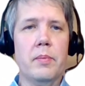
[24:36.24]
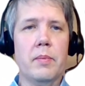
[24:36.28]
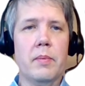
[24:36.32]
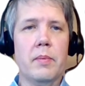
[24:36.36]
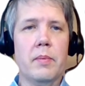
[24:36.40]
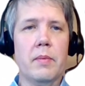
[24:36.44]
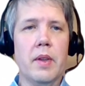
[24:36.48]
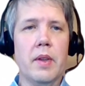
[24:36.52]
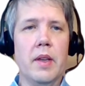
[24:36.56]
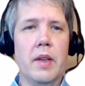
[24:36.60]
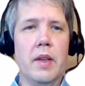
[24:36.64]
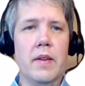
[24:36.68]

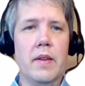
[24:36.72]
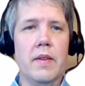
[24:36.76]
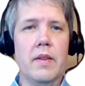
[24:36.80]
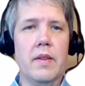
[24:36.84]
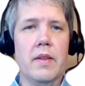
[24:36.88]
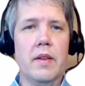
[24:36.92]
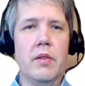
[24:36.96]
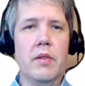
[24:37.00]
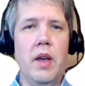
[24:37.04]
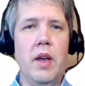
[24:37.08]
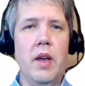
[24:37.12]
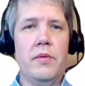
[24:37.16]
yes,
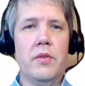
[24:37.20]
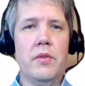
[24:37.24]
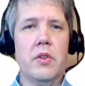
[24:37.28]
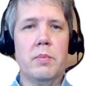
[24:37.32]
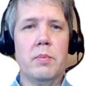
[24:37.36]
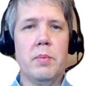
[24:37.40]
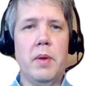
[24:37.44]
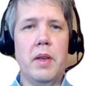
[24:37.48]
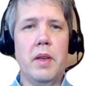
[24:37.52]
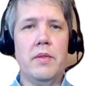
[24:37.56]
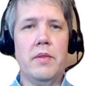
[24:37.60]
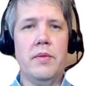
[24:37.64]
you have to
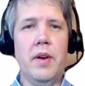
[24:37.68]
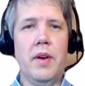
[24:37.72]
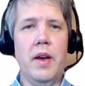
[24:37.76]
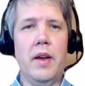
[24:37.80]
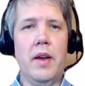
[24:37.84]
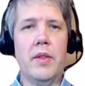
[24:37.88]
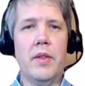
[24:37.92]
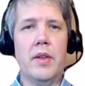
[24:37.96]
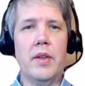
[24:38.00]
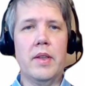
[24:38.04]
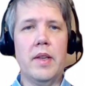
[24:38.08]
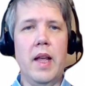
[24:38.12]

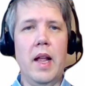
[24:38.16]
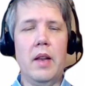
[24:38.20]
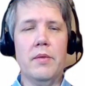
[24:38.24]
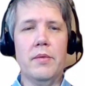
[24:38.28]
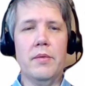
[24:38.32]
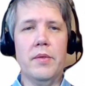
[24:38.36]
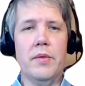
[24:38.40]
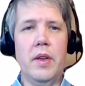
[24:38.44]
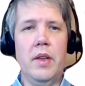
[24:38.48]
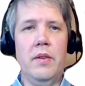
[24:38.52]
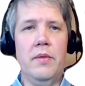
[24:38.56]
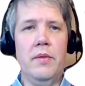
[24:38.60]
specify the
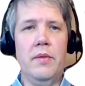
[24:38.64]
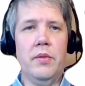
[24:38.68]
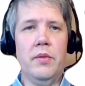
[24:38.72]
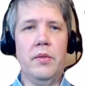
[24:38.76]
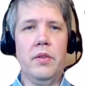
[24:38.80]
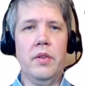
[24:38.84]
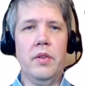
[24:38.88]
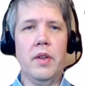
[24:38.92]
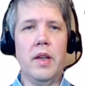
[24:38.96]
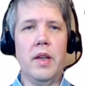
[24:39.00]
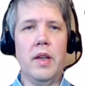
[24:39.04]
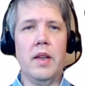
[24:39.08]
Delph
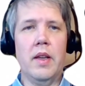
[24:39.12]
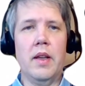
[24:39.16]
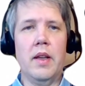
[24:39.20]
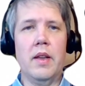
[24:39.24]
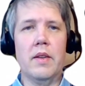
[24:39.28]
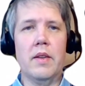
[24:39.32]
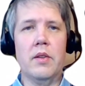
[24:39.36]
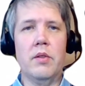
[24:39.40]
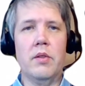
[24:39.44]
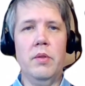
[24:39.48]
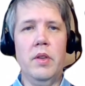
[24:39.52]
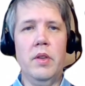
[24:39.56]
info
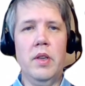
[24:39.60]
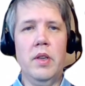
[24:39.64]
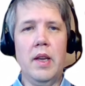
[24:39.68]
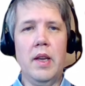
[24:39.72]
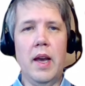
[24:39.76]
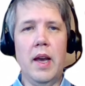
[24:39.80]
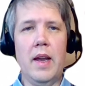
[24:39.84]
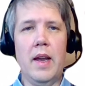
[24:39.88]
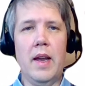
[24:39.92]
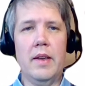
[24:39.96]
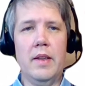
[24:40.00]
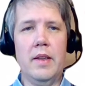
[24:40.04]
unique
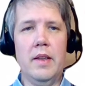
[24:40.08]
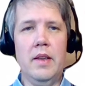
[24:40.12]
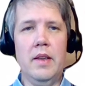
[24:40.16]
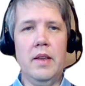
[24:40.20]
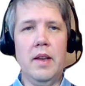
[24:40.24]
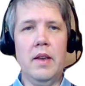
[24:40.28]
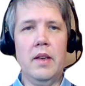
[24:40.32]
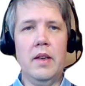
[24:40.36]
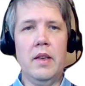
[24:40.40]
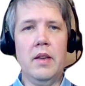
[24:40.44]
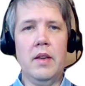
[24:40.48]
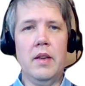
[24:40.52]

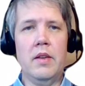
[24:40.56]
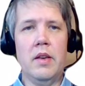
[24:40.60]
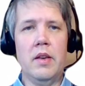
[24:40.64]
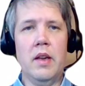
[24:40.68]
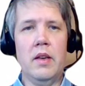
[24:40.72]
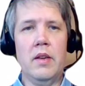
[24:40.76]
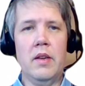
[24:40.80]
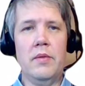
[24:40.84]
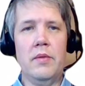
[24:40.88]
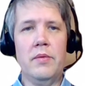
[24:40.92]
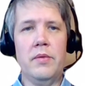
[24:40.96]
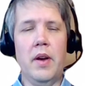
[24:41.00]
ID
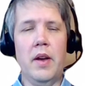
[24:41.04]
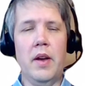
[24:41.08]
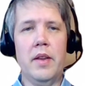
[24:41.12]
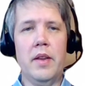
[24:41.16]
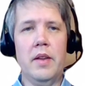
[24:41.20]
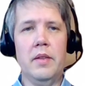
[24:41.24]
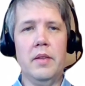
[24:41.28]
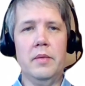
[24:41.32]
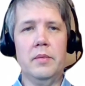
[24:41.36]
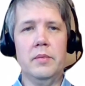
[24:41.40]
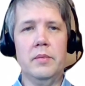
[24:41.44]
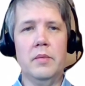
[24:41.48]

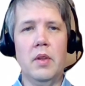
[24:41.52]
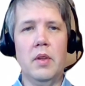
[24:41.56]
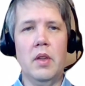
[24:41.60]
identifier,